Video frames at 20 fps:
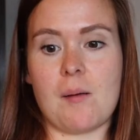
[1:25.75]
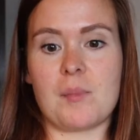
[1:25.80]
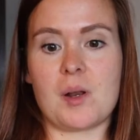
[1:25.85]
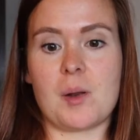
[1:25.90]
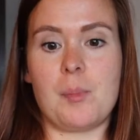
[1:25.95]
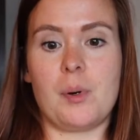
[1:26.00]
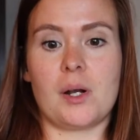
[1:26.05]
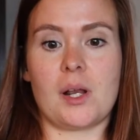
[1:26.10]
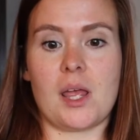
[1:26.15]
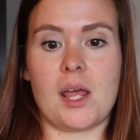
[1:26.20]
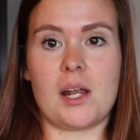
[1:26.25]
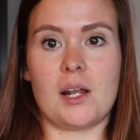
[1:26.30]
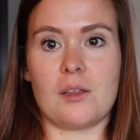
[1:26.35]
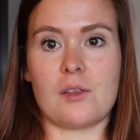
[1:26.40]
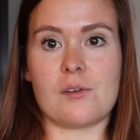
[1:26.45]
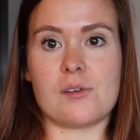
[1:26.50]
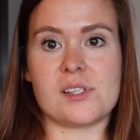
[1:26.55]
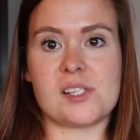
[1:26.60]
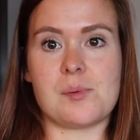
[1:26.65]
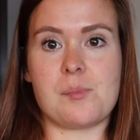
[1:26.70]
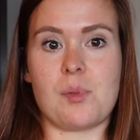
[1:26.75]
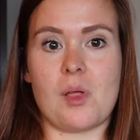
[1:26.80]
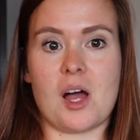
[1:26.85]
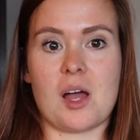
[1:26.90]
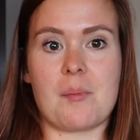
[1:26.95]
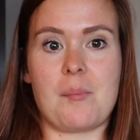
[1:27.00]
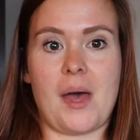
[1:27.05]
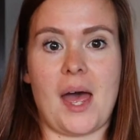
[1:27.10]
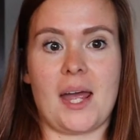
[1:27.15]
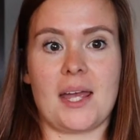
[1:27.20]
I'm gonna put it in a little
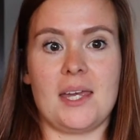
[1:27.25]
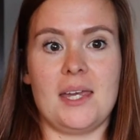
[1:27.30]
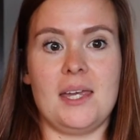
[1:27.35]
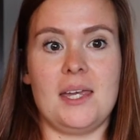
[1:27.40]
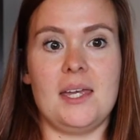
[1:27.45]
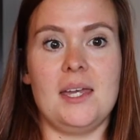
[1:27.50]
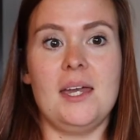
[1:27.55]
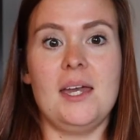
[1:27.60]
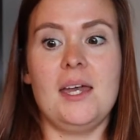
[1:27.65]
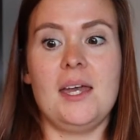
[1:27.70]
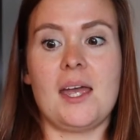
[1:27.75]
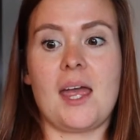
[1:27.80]
Ziploc baggie,